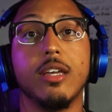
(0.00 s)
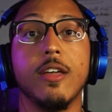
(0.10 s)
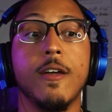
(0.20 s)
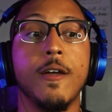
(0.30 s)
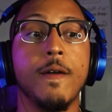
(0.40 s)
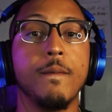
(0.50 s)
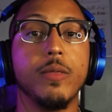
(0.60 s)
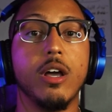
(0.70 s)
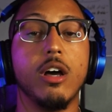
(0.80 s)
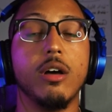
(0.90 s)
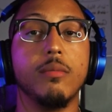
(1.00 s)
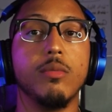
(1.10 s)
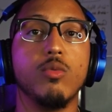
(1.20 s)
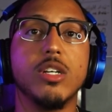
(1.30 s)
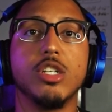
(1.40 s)
like
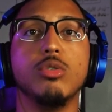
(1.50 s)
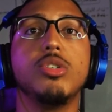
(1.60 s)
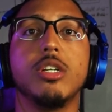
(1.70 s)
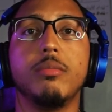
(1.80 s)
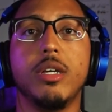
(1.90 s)
um, resolution